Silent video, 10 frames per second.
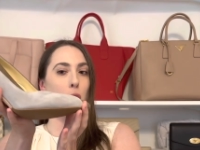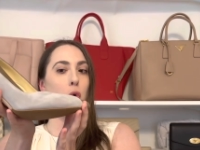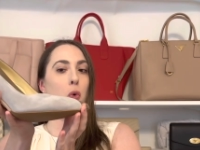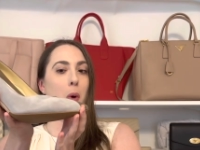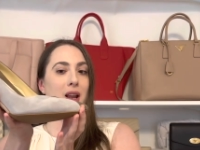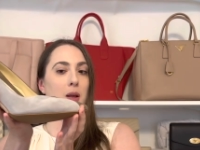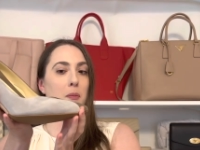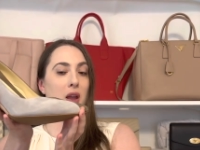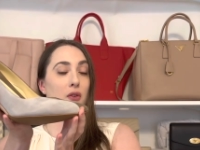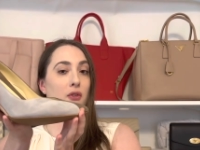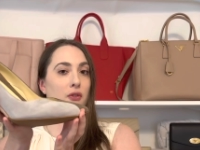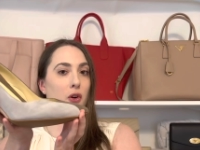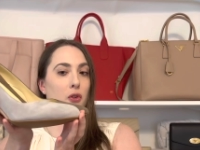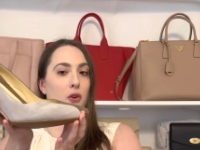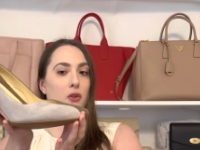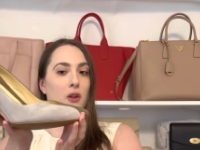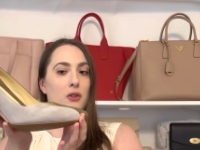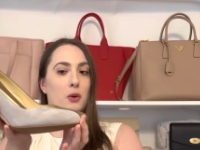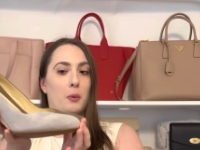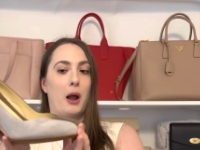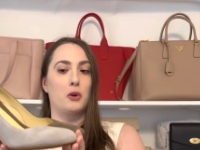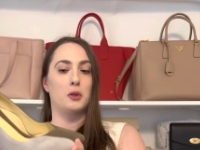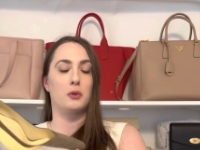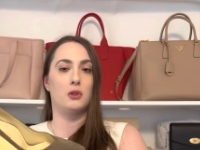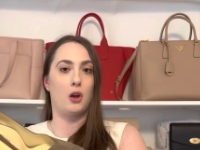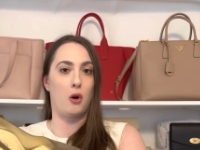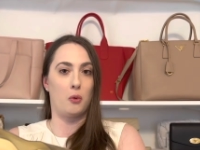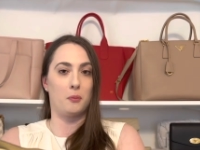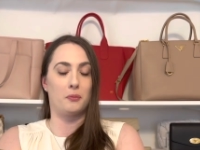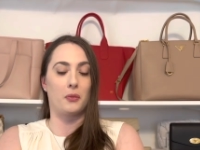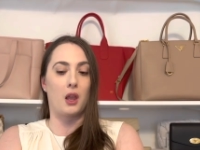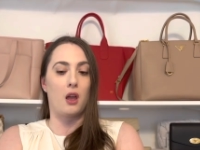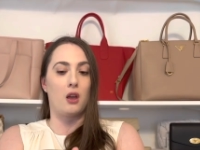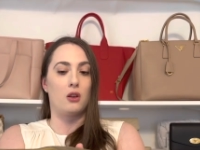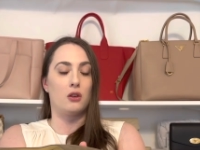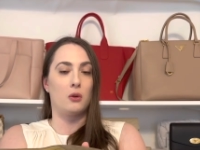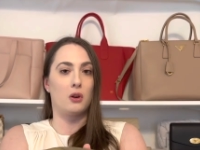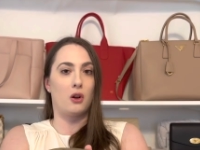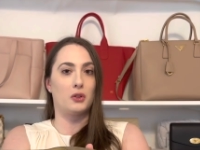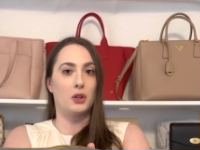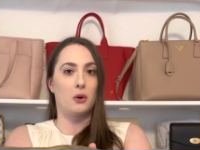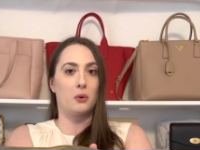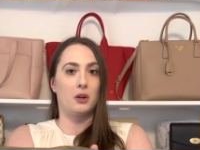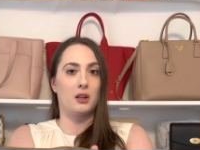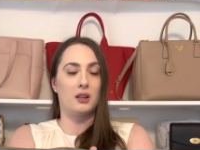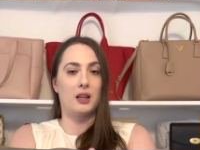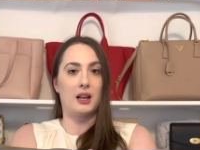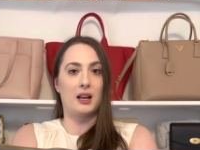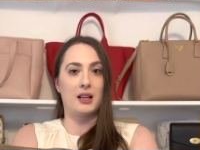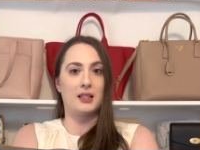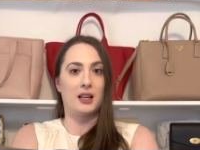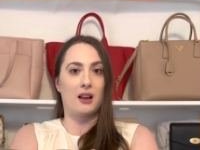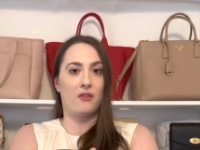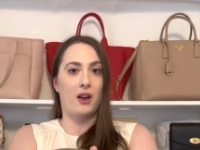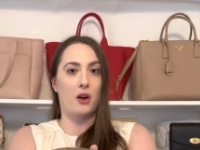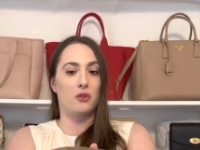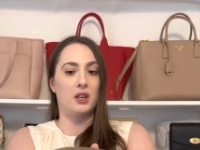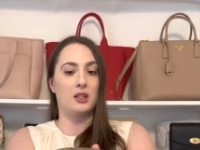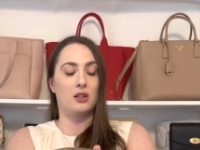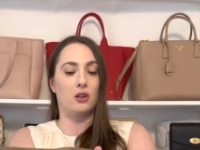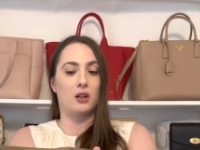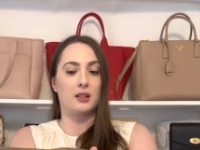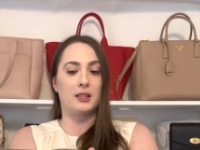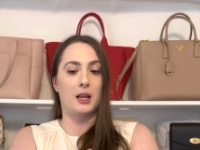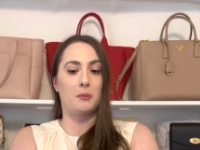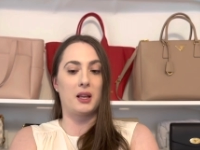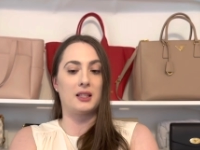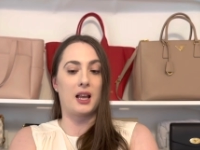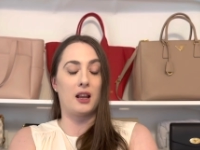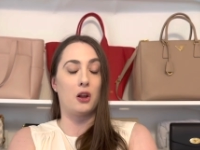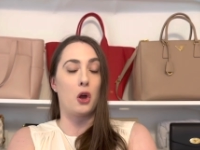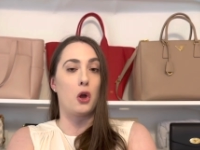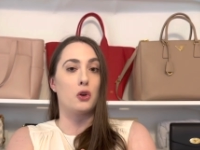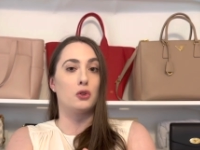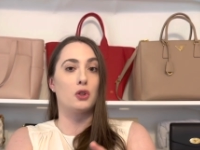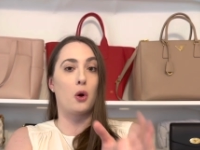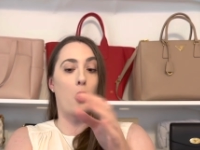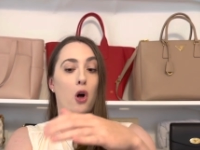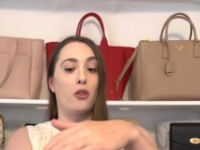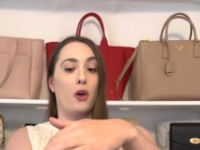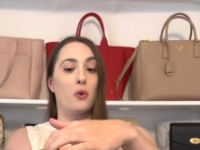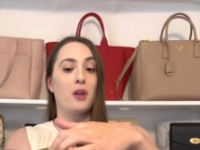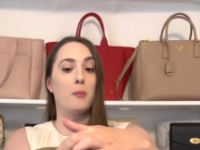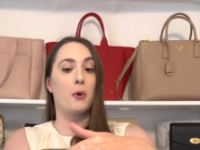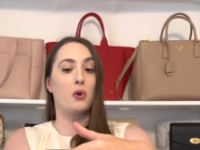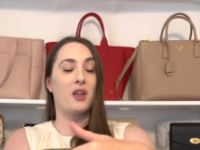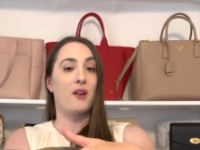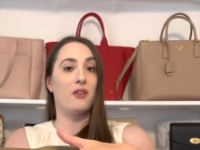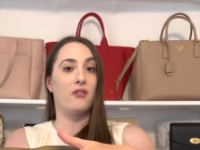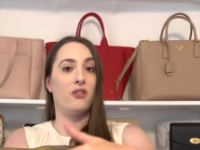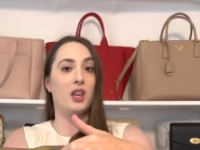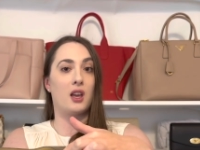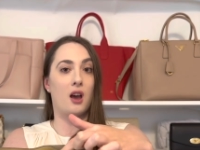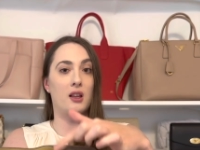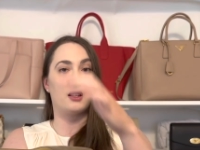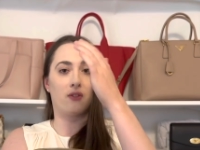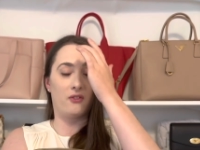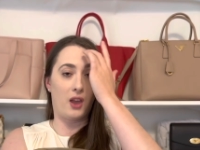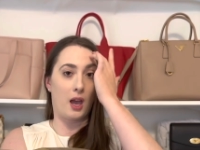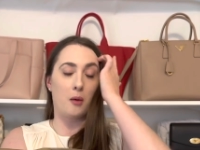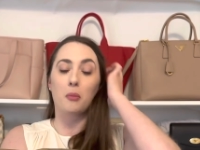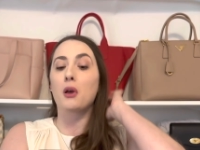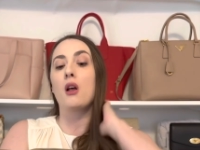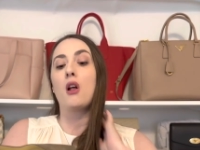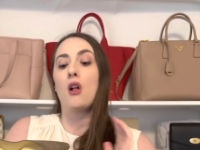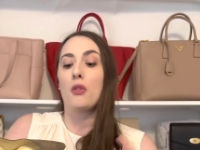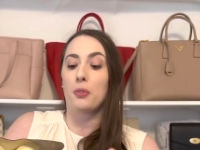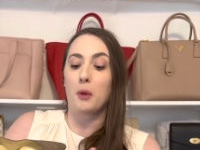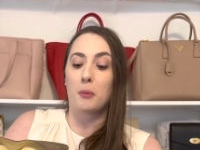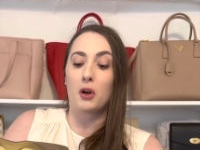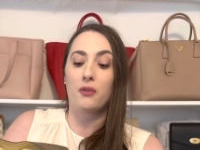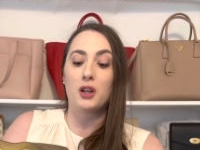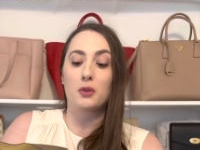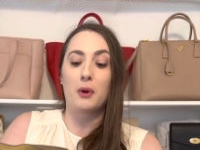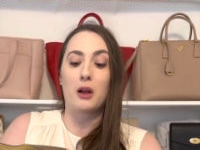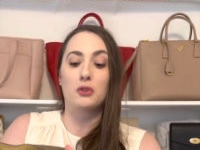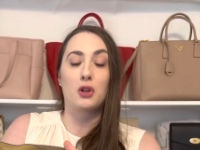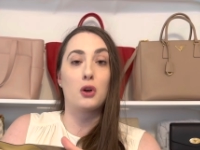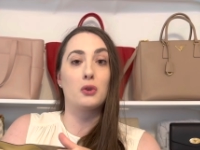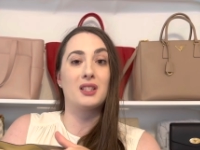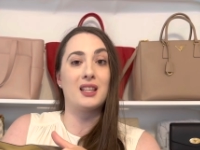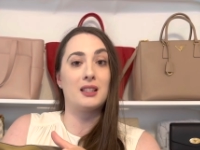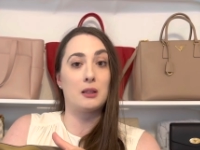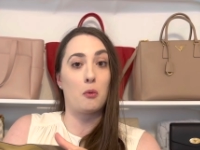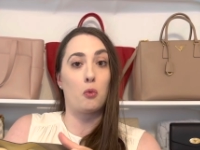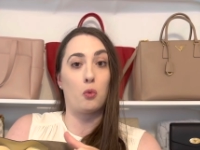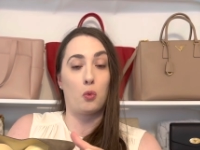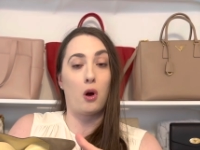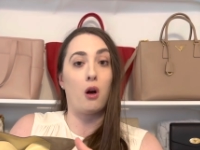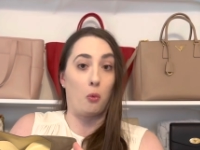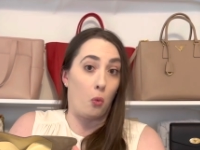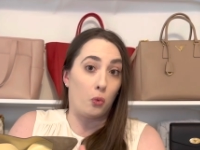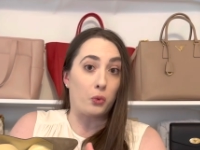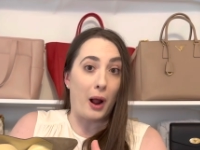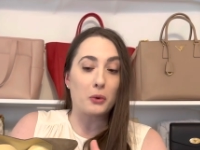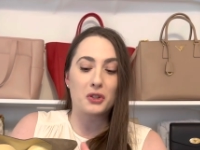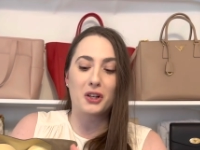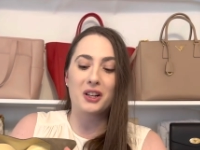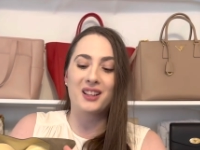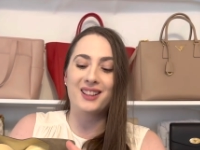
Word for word: quite a bit further than the round toe. You can also get an idea of how these look side by side. So although they both have a V-cut vamp, the perfect round toes is rounder.